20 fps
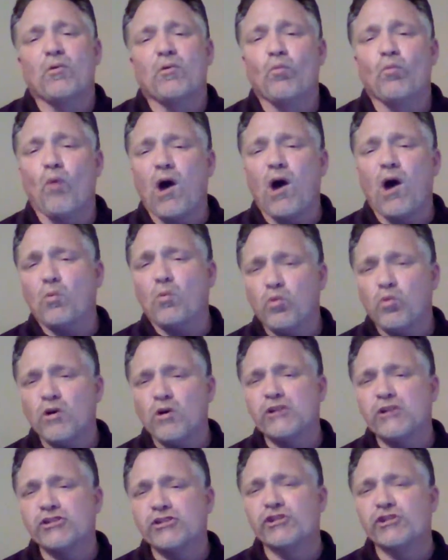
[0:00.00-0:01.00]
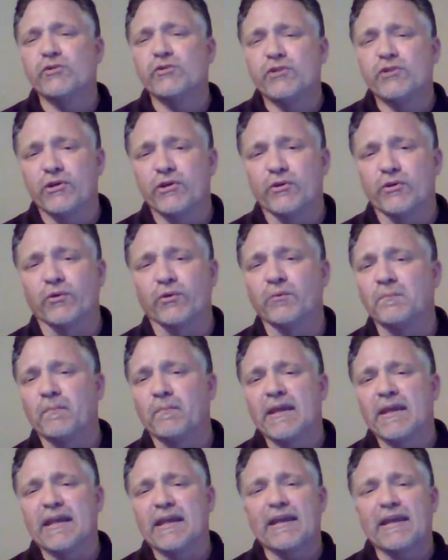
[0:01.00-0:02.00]
What would you do
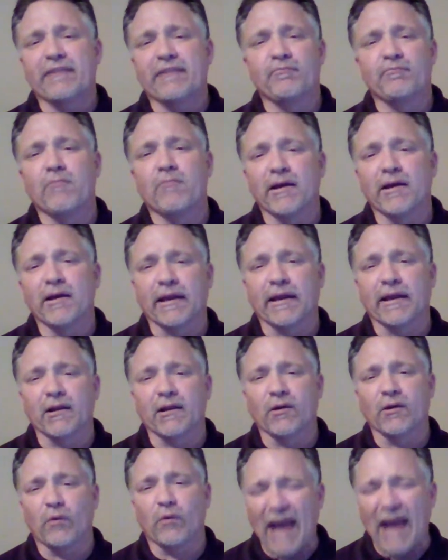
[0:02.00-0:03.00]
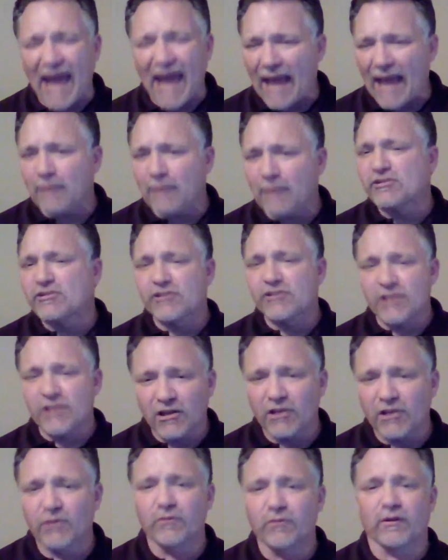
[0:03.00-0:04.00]
if money were
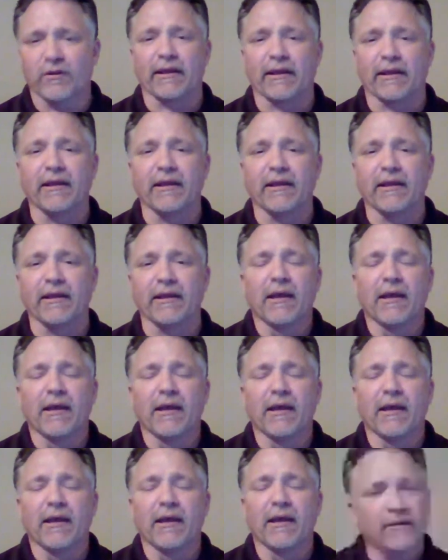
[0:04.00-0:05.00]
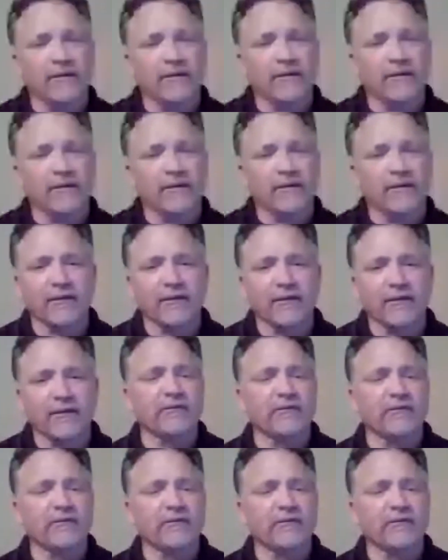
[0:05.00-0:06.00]
absolutely,
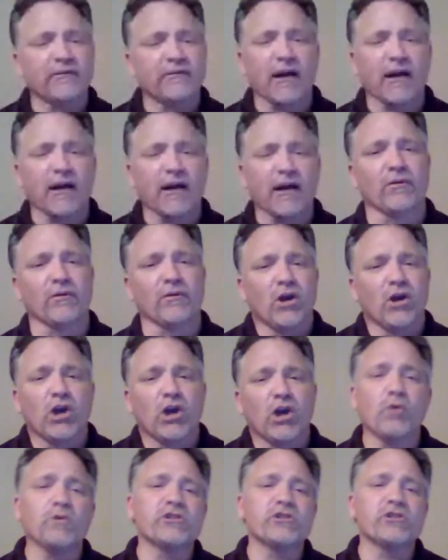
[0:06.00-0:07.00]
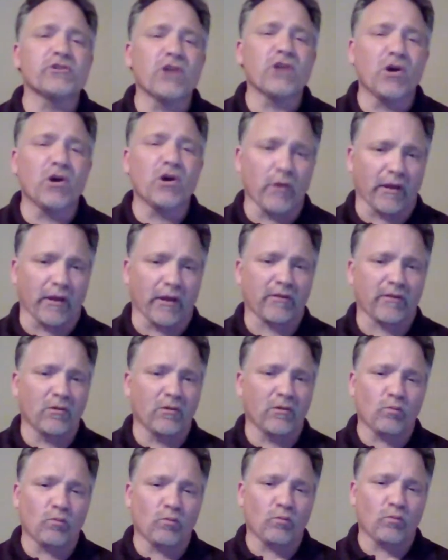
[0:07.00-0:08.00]
not an issue? Who would you go
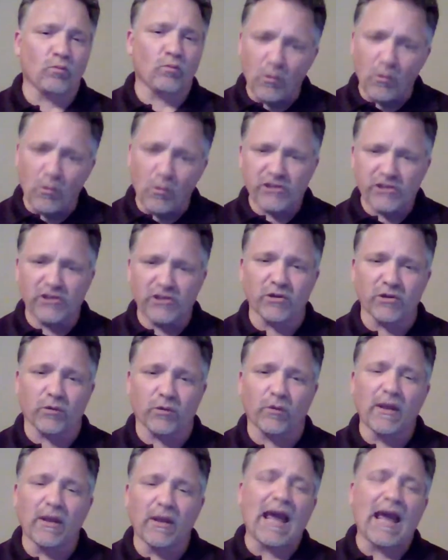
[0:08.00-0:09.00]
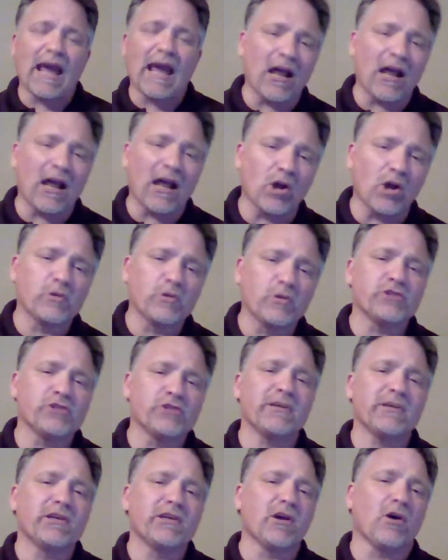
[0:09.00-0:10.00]
with? What would you do? How long would you
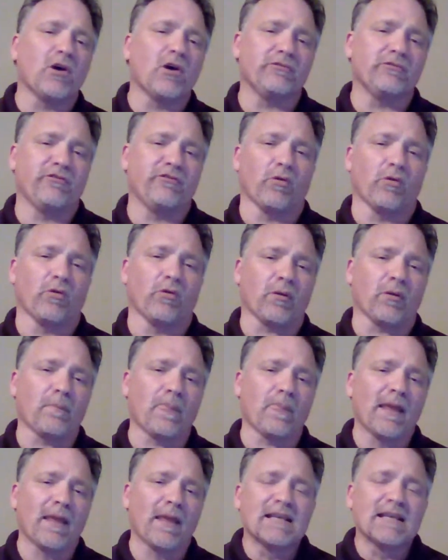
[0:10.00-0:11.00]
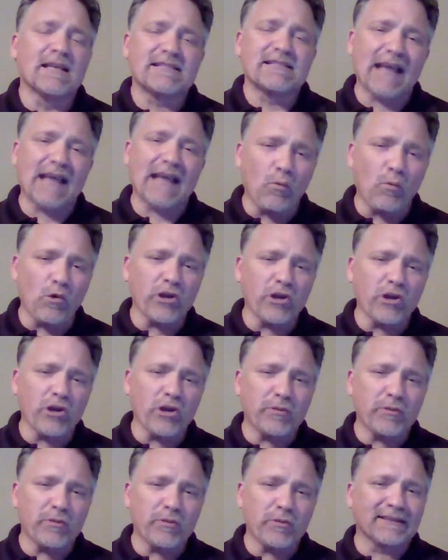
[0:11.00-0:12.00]
be gone for? See, I want you to
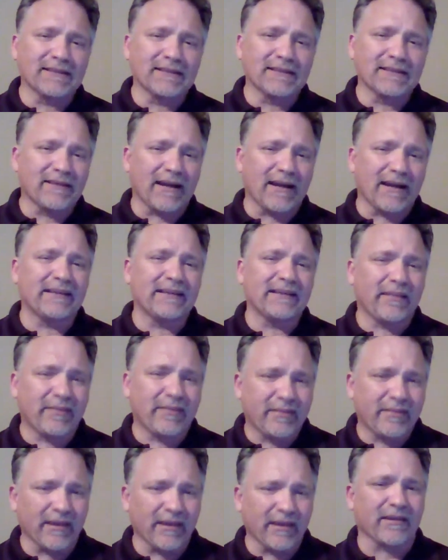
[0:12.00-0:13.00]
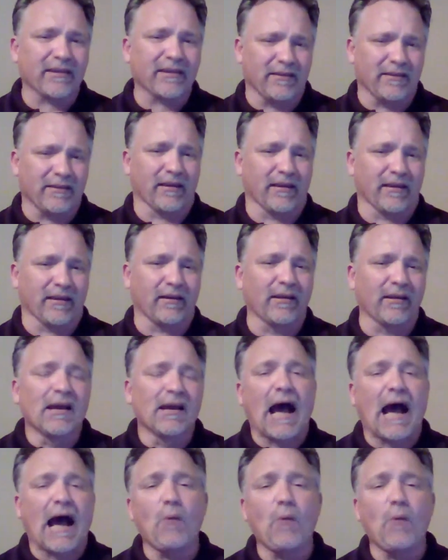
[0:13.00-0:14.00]
begin tonight to think again. I
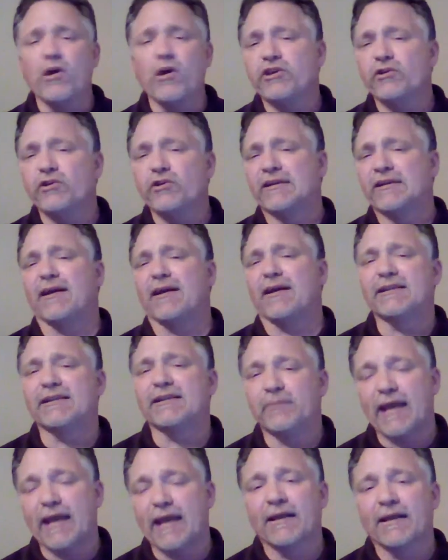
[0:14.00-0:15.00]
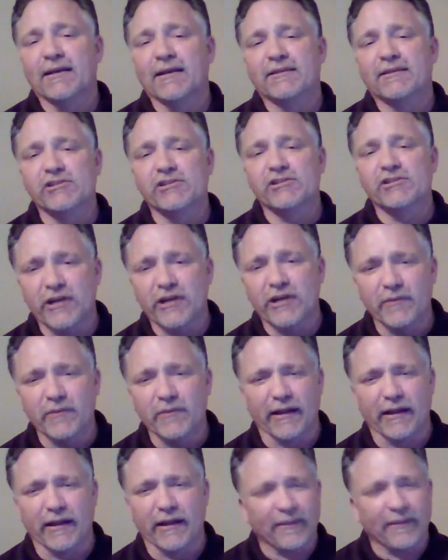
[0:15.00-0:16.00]
want you tonight to begin to dream
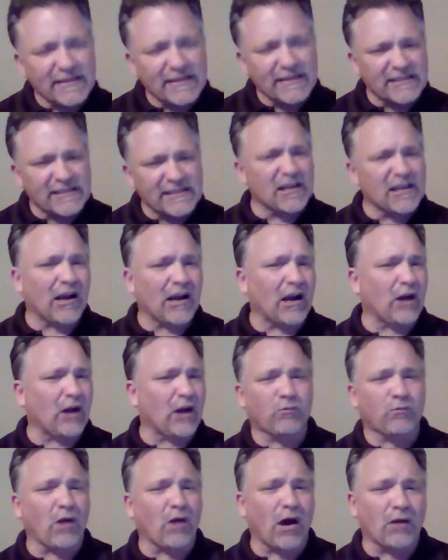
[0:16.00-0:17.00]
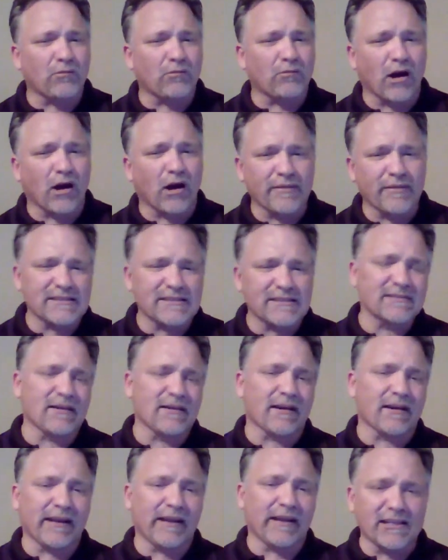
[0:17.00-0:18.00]
again. And this is not a rah-rah. This is not
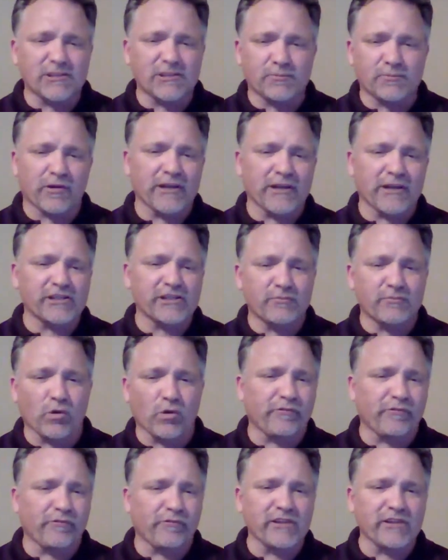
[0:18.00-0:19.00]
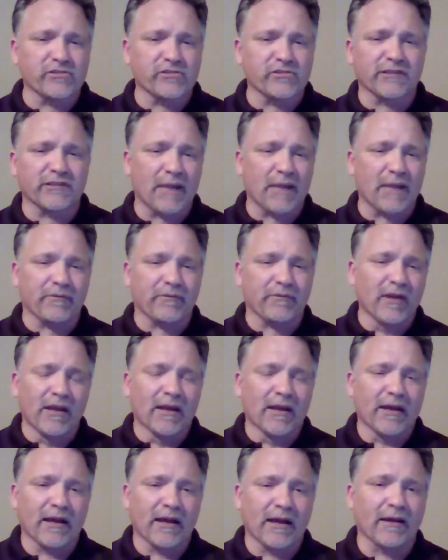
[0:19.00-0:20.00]
an inspiration, motivational type
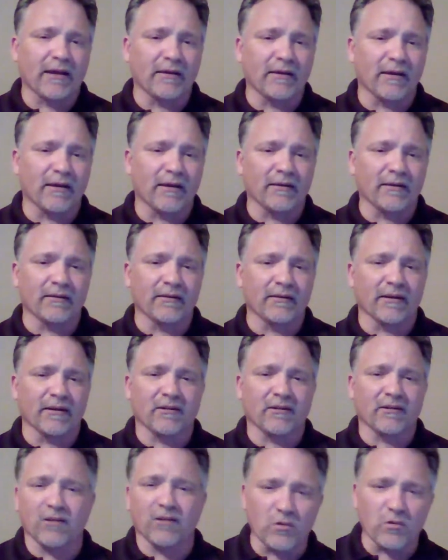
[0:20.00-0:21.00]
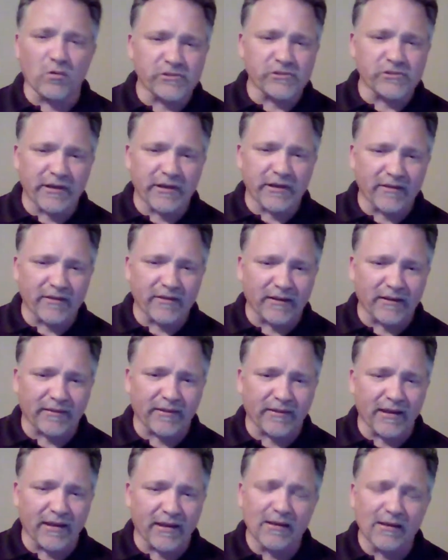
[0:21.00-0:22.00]
of close or anything like
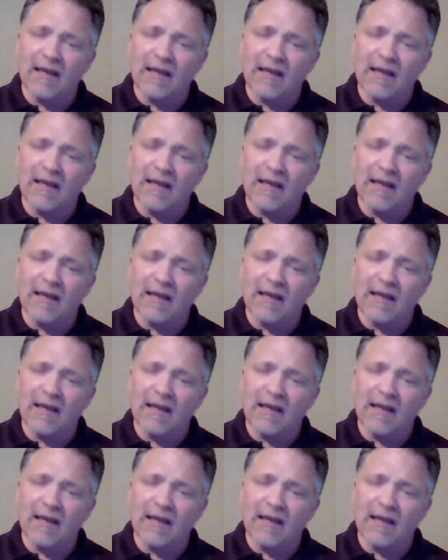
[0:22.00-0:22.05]
that.